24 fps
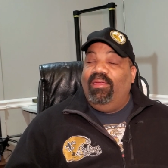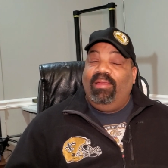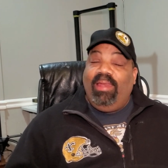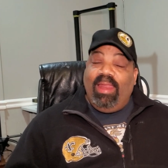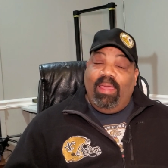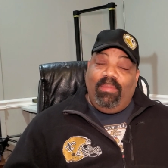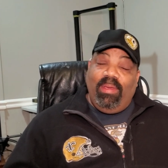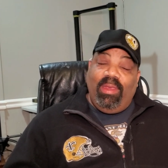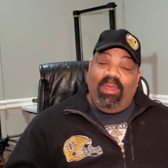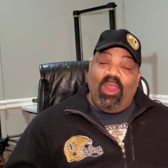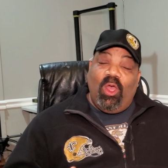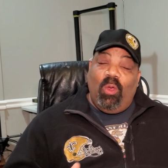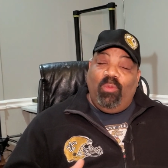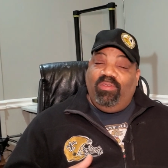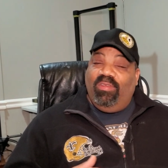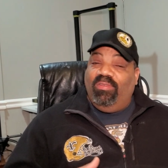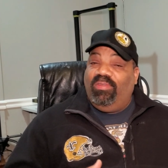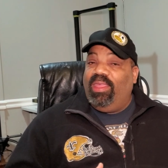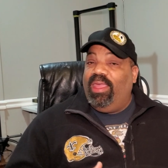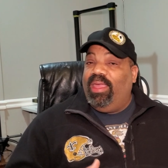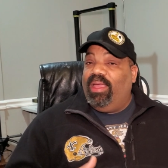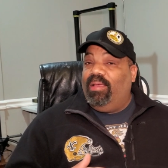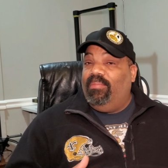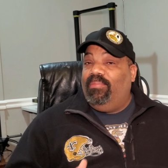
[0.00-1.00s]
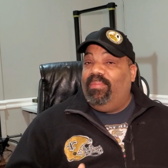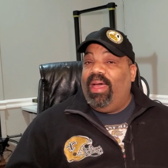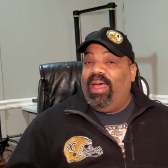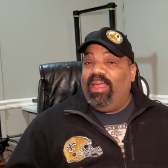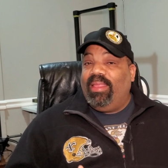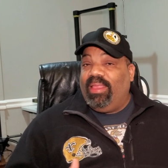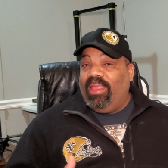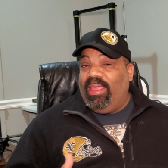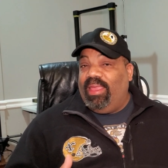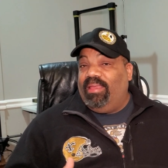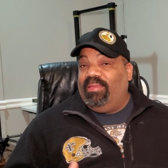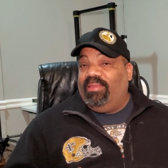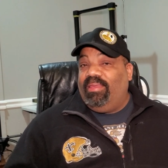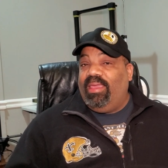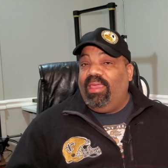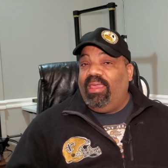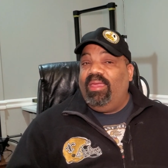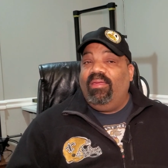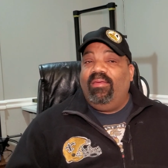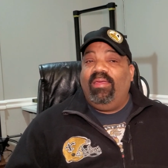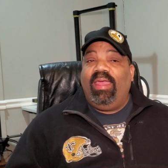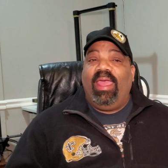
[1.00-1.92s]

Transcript: Let me know what you think about this here,